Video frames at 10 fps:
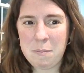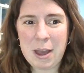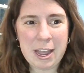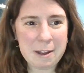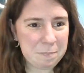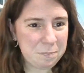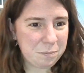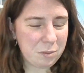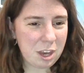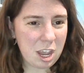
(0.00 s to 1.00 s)
But
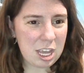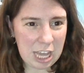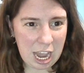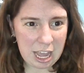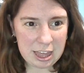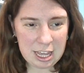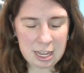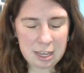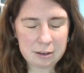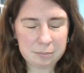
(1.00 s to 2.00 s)
yeah, I
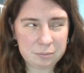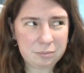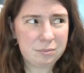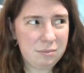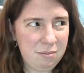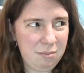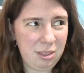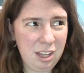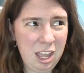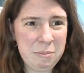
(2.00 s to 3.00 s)
think
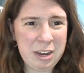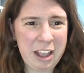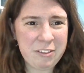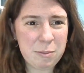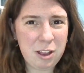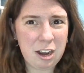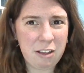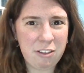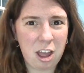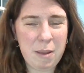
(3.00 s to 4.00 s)
I'm going to have to pull
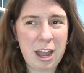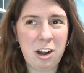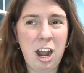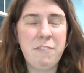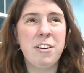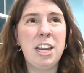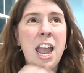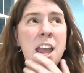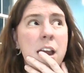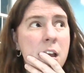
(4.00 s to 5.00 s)
out a sock pattern. I
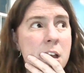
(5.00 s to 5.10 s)
forget.